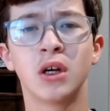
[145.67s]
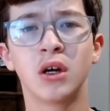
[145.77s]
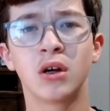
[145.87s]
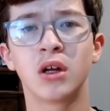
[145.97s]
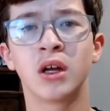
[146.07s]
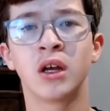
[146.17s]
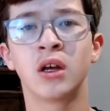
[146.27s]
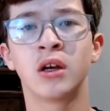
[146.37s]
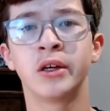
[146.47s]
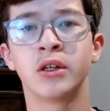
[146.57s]

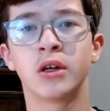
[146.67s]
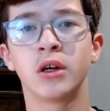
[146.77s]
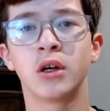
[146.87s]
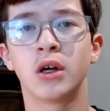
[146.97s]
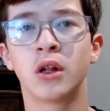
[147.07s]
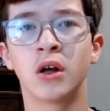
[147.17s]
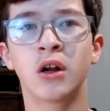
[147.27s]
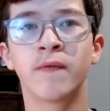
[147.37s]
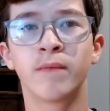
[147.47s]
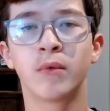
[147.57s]
and
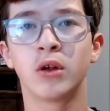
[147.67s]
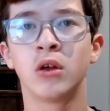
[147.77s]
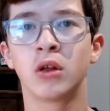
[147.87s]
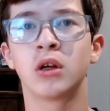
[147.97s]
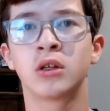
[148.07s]
it's